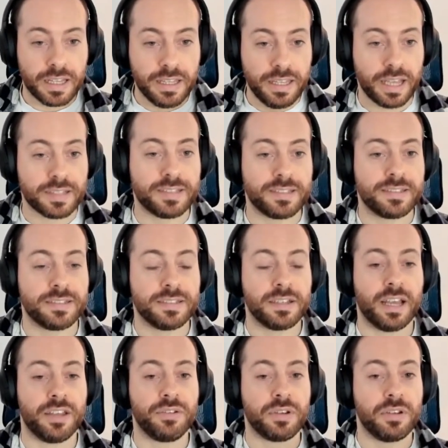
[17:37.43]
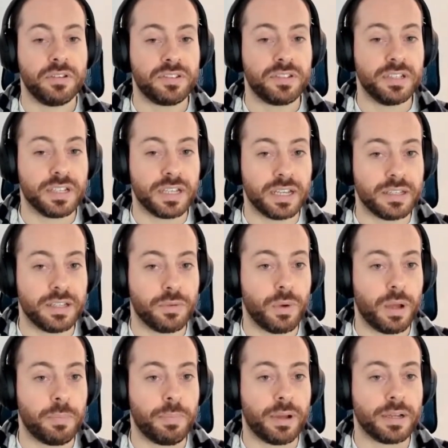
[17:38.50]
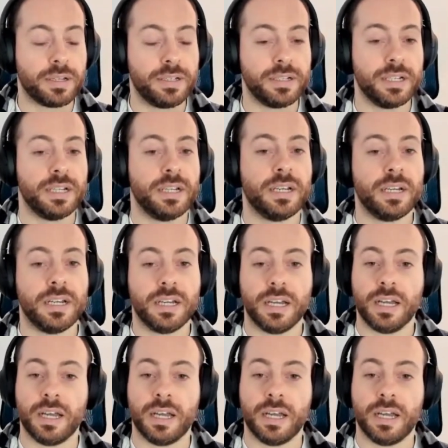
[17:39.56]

And yes, as you can see, like the Webpack